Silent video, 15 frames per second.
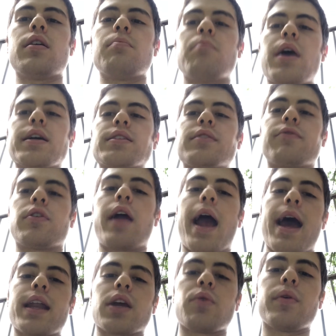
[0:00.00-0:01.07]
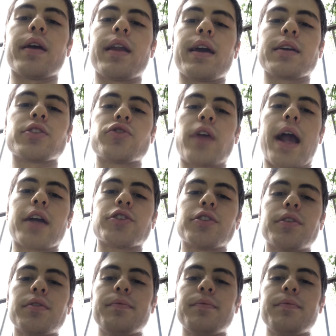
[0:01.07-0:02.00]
must for adequate extraction.